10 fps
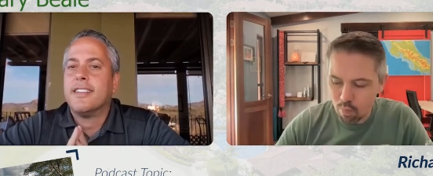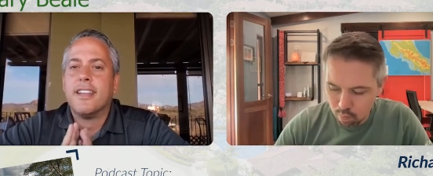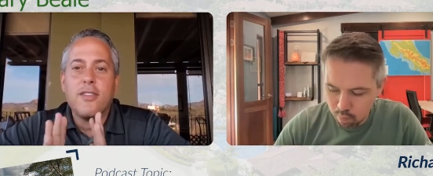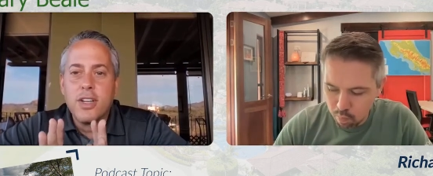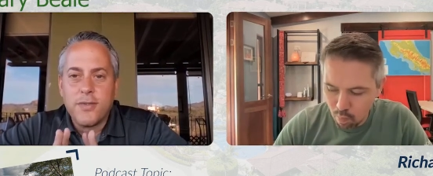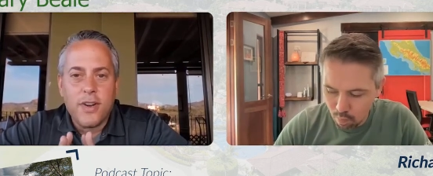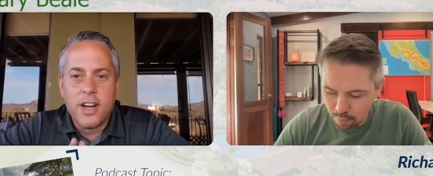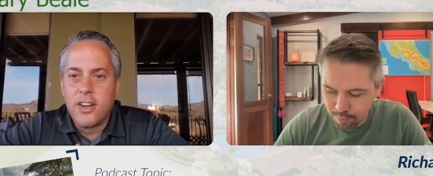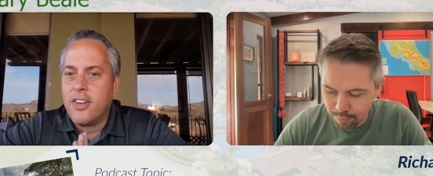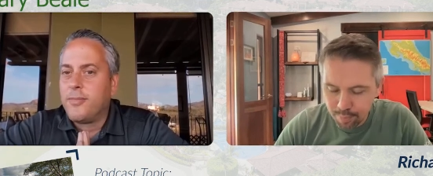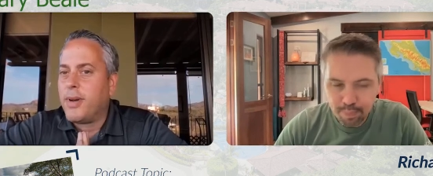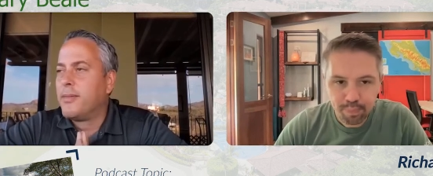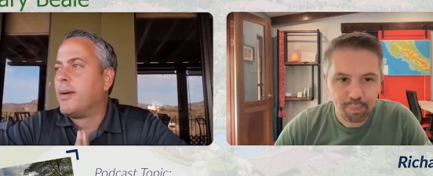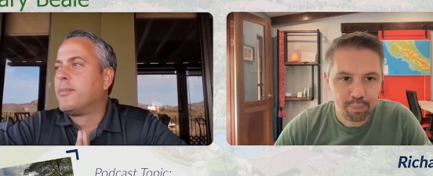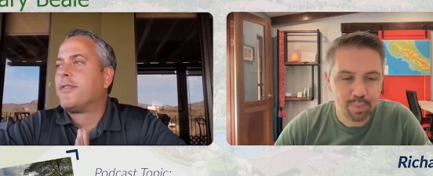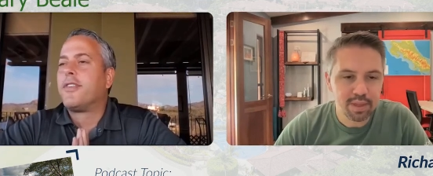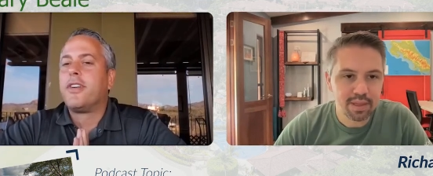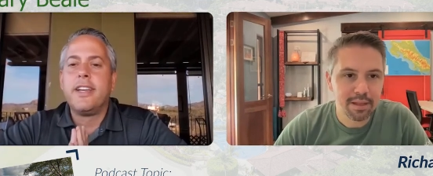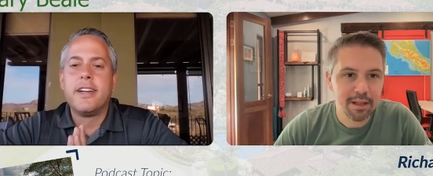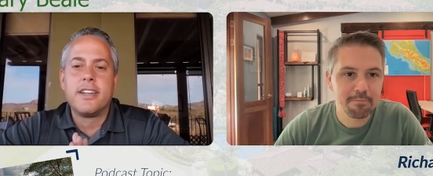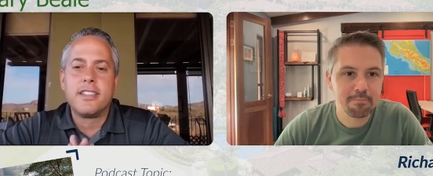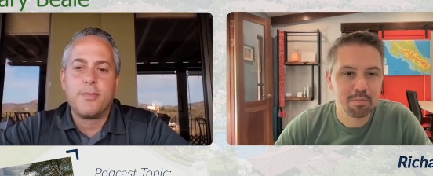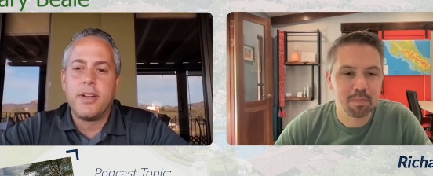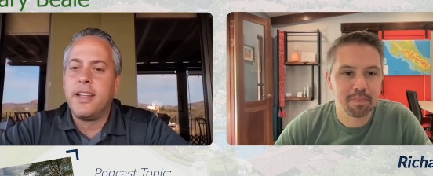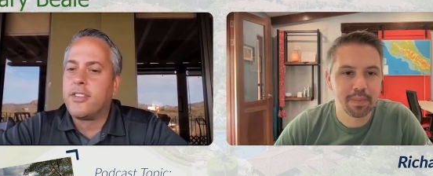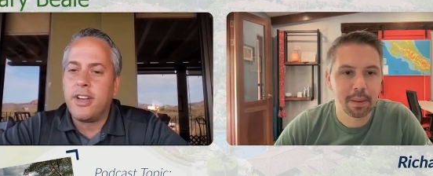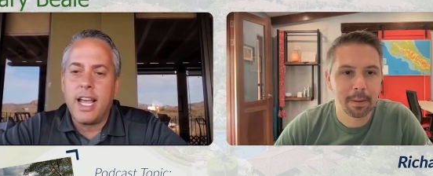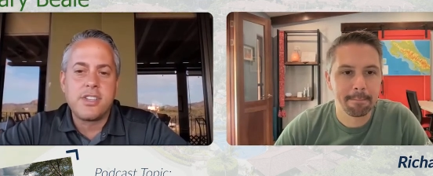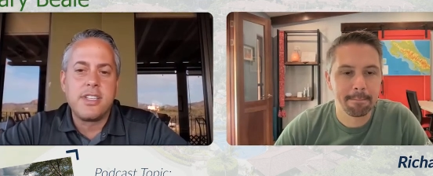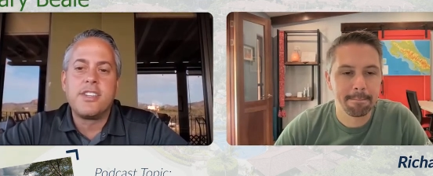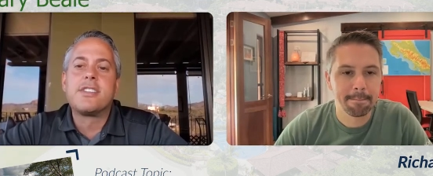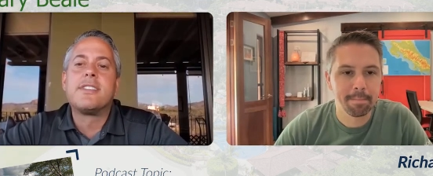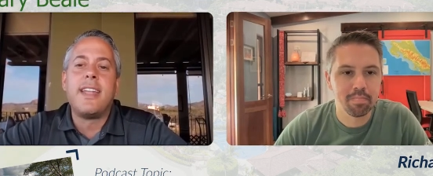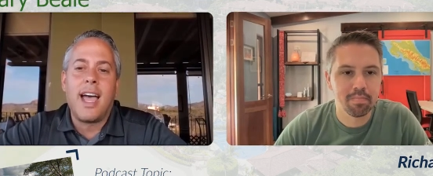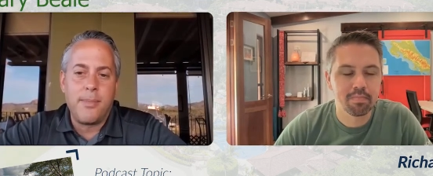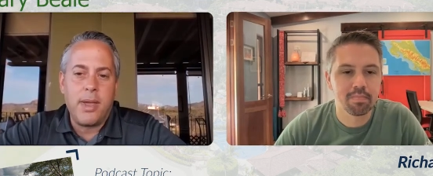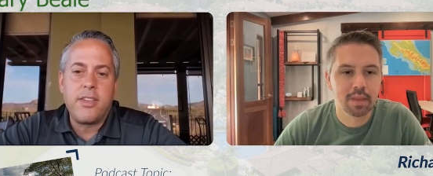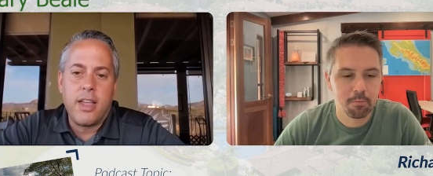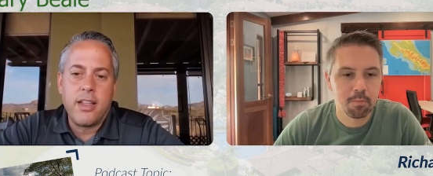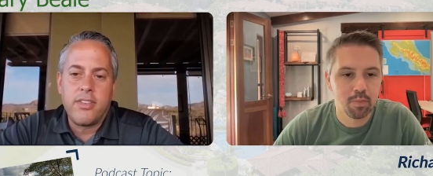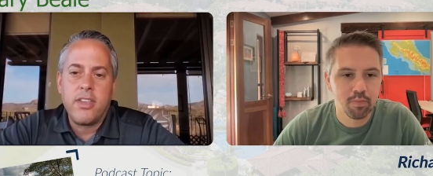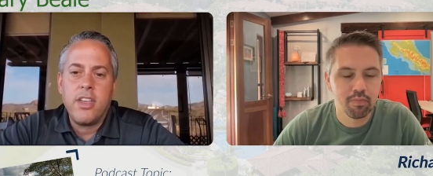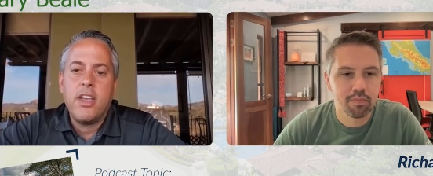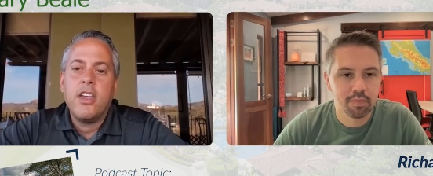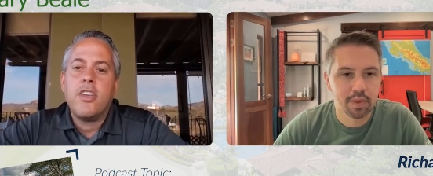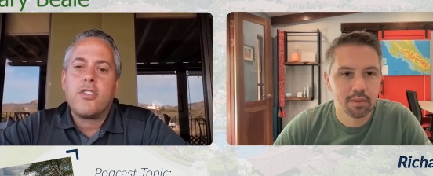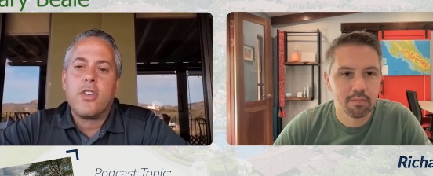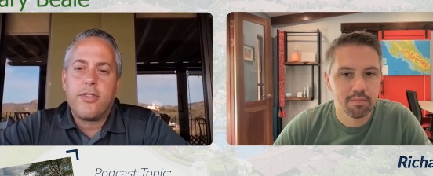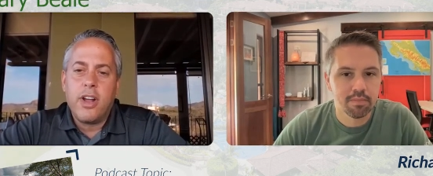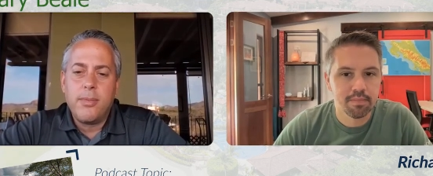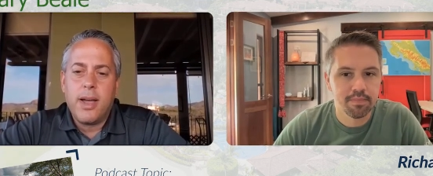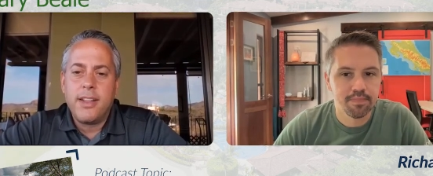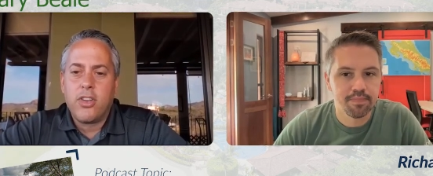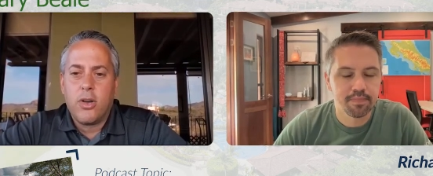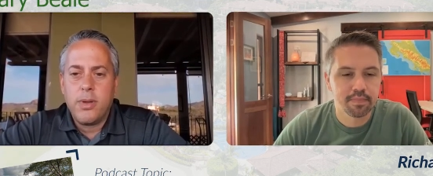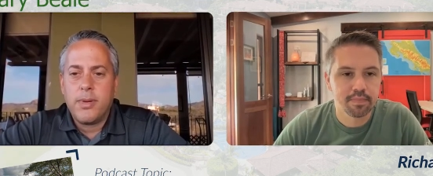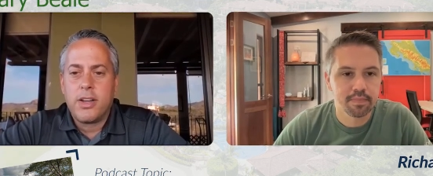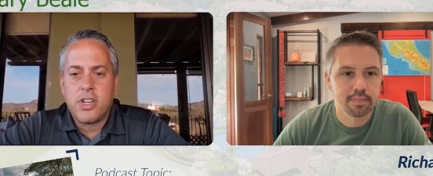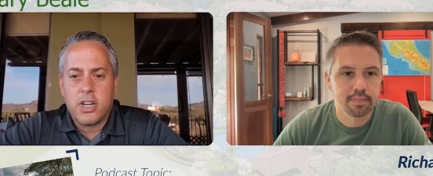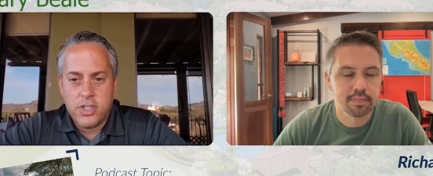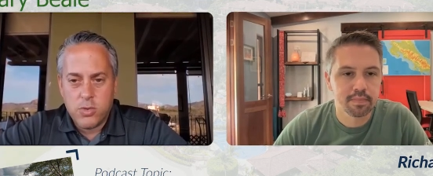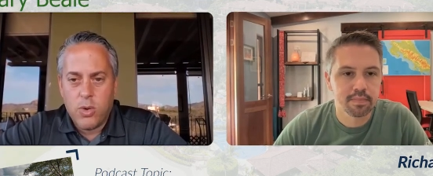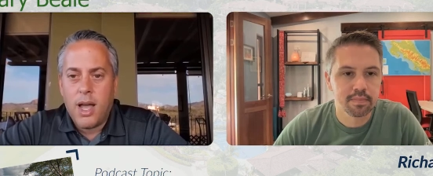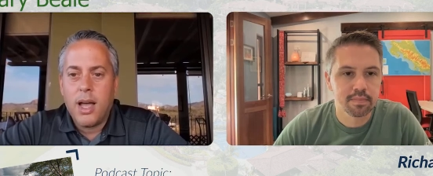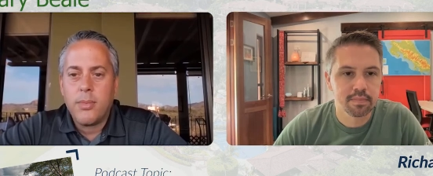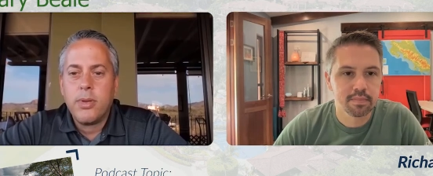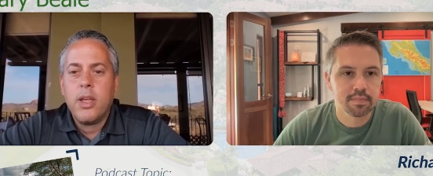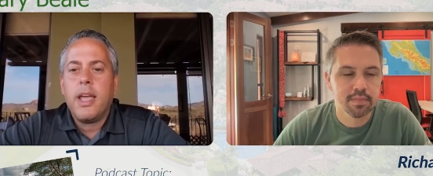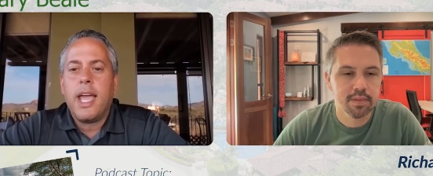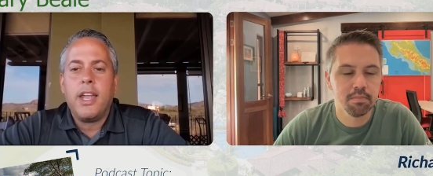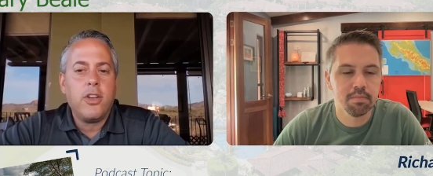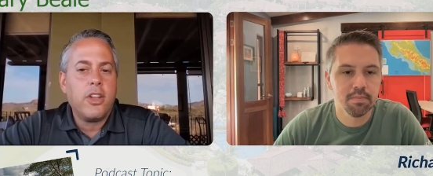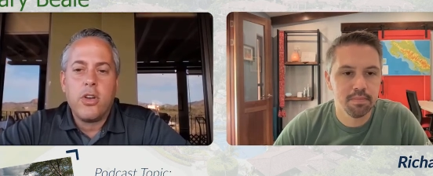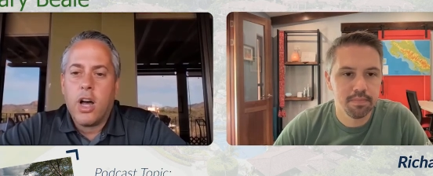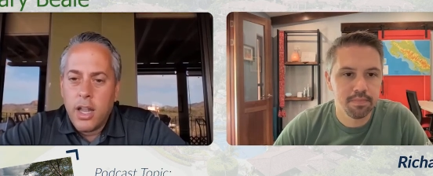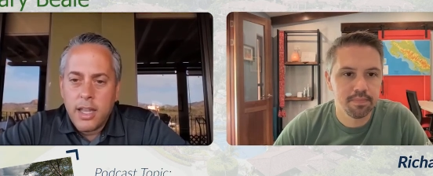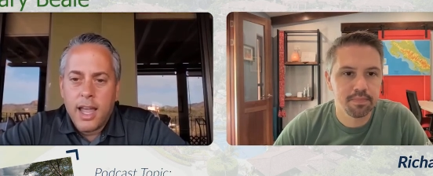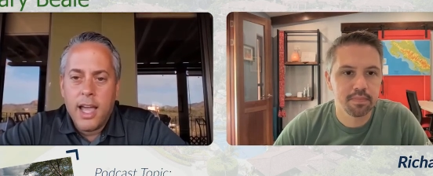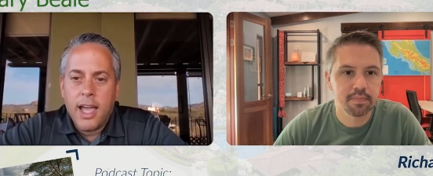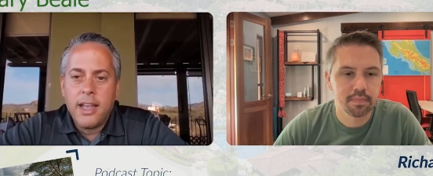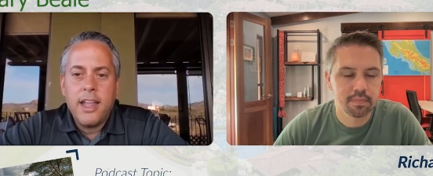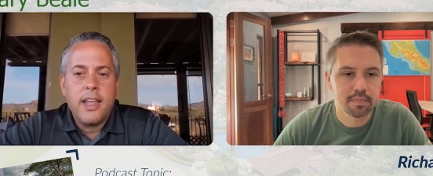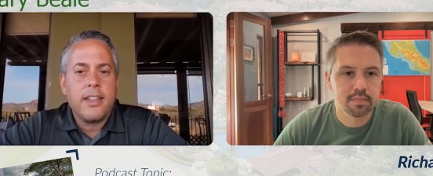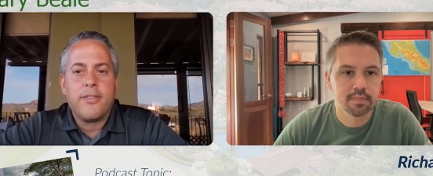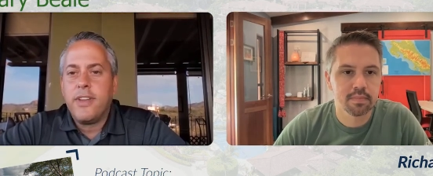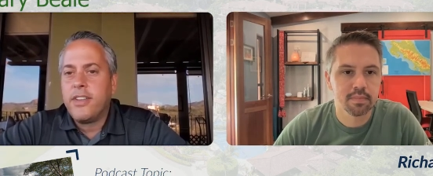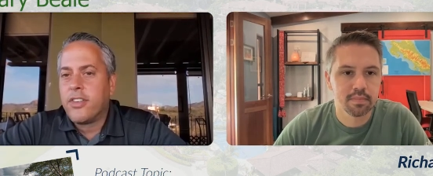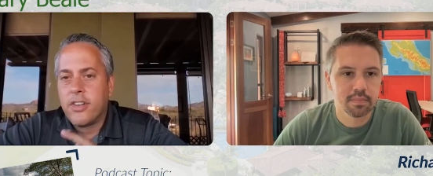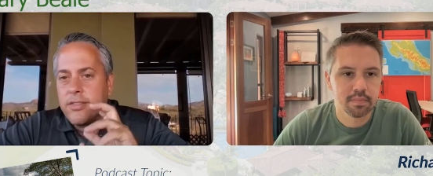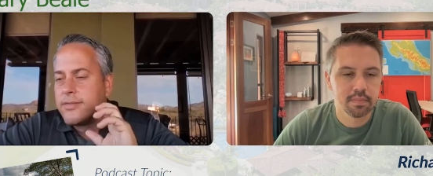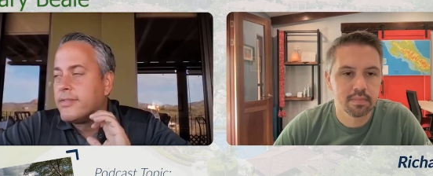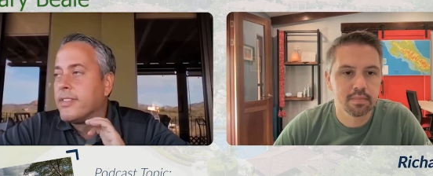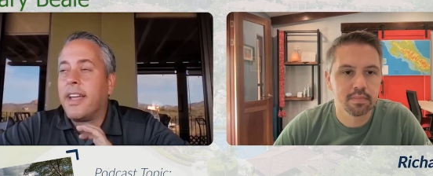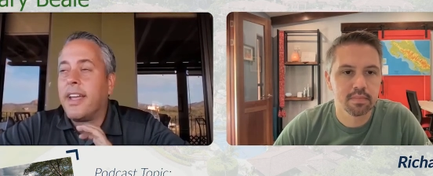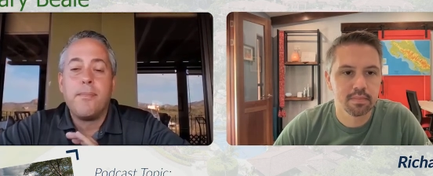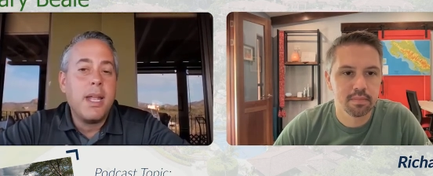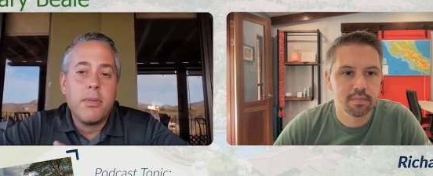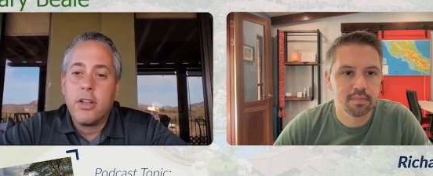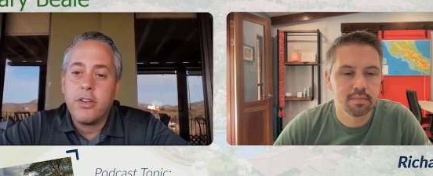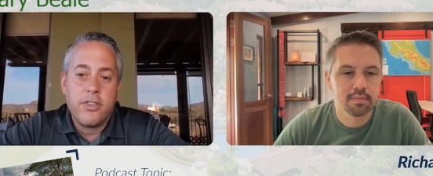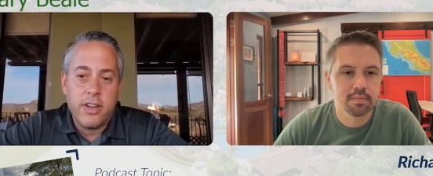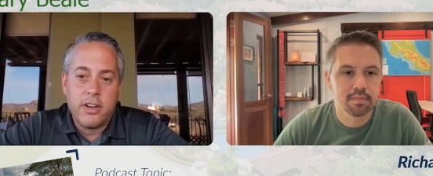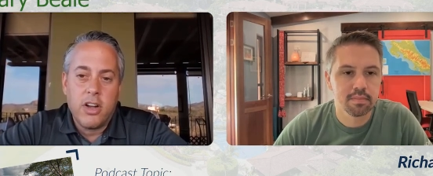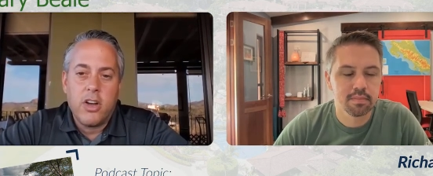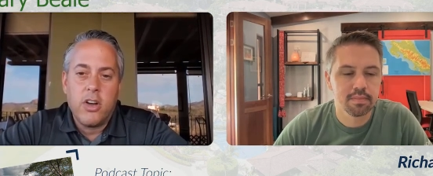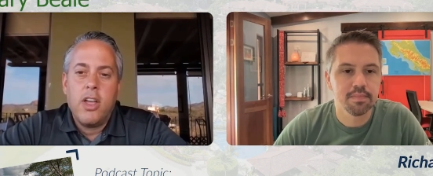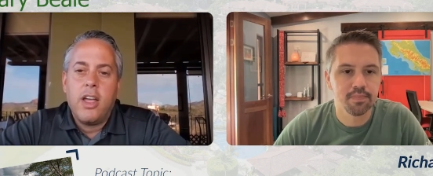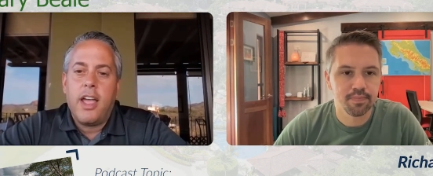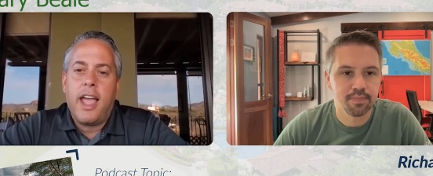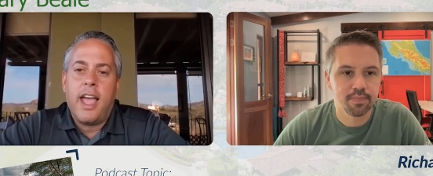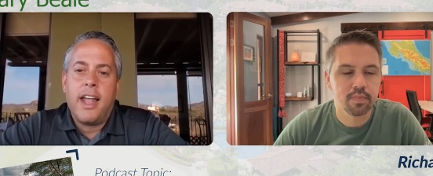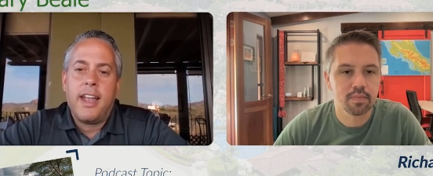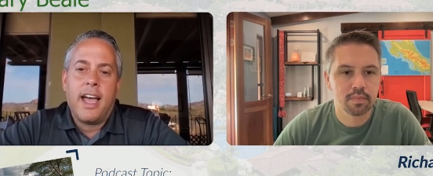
Speaker 1: Love Wells Fargo, I've been a member for years, but internationally it just did not make sense. So a friend of mine told me about Charles Schwab, yep. and you can do it all online. The fees are like minimal or zero, and